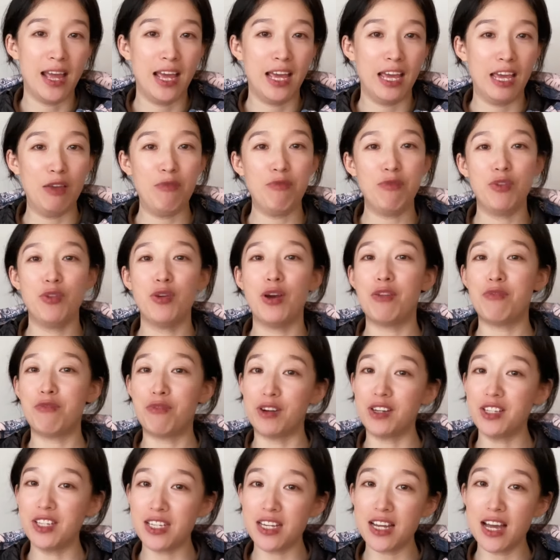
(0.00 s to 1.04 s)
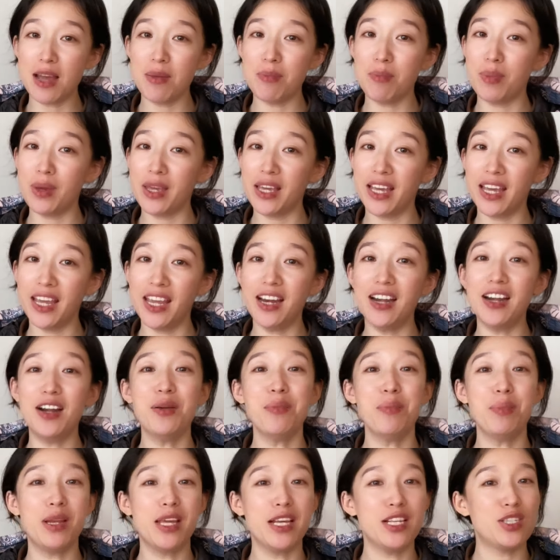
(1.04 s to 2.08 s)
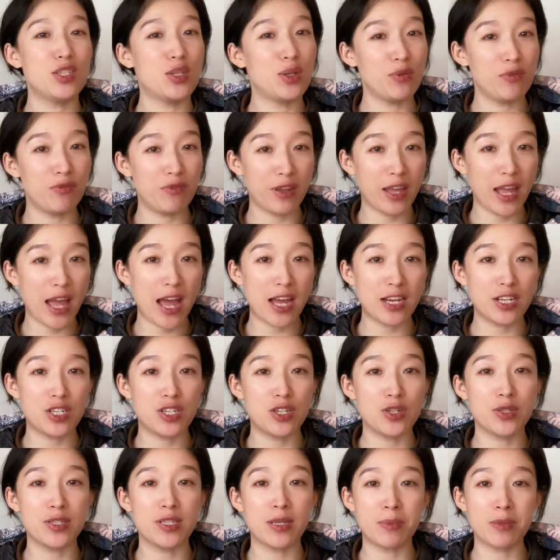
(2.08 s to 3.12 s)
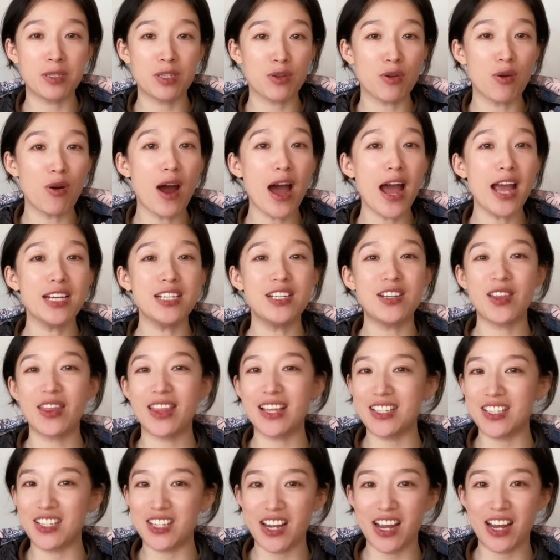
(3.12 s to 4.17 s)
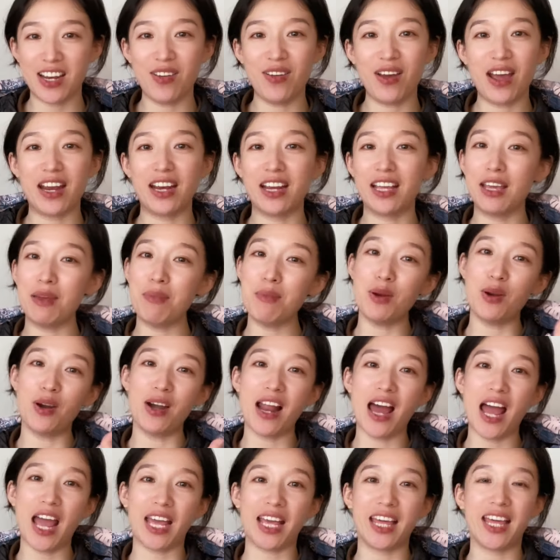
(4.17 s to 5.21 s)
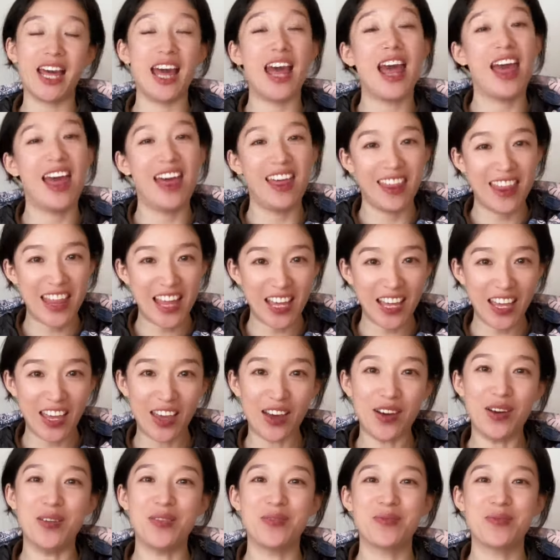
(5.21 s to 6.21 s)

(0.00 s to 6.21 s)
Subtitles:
If you are first time being here, please don't forget to subscribe to this channel and give me your like. Thank you.